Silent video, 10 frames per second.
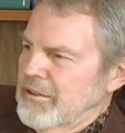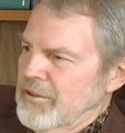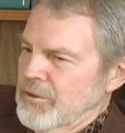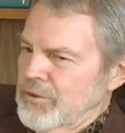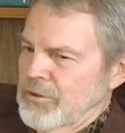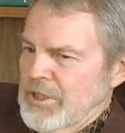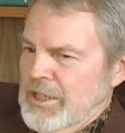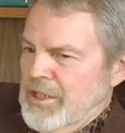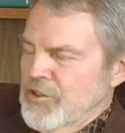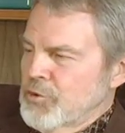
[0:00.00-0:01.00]
to
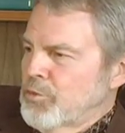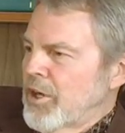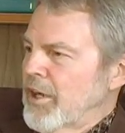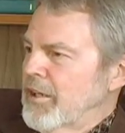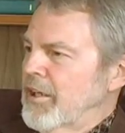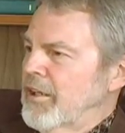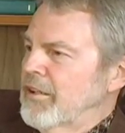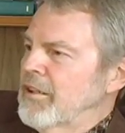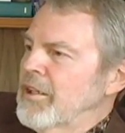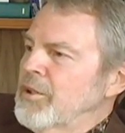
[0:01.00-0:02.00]
spread
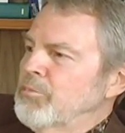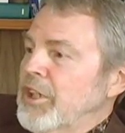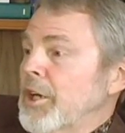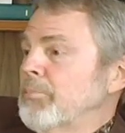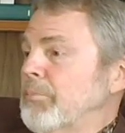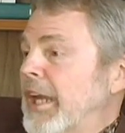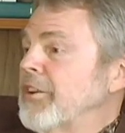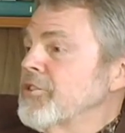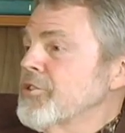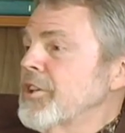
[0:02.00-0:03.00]
and become
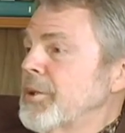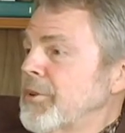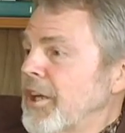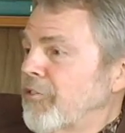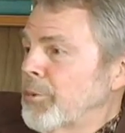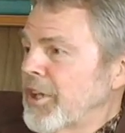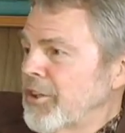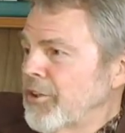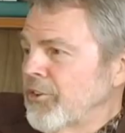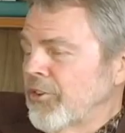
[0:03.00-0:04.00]
mainstream. Everybody
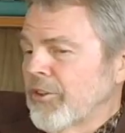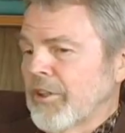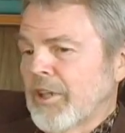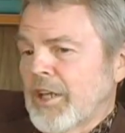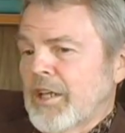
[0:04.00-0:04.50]
uses it.